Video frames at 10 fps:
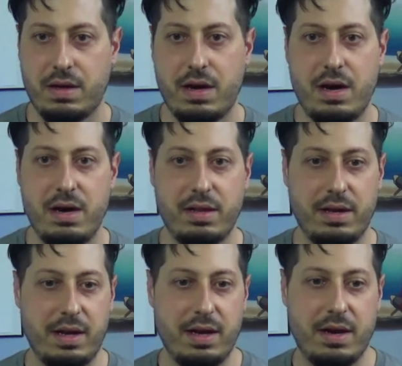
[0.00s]

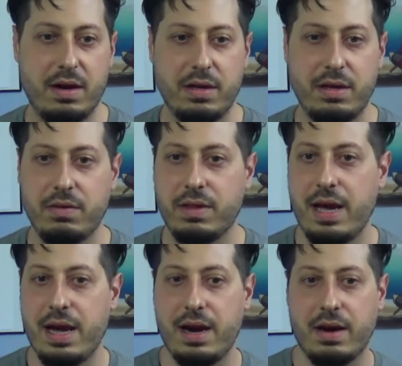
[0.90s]
Harley, are you
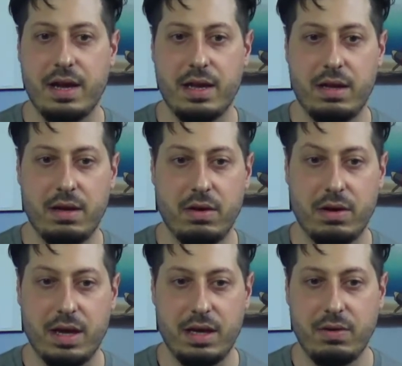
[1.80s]
there? Can
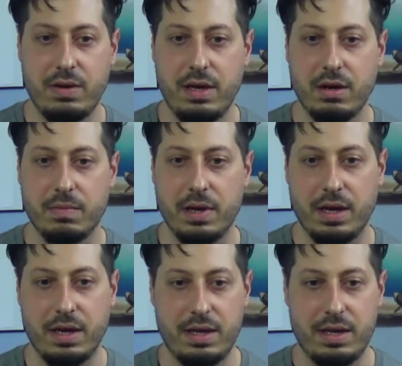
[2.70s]
you hear me?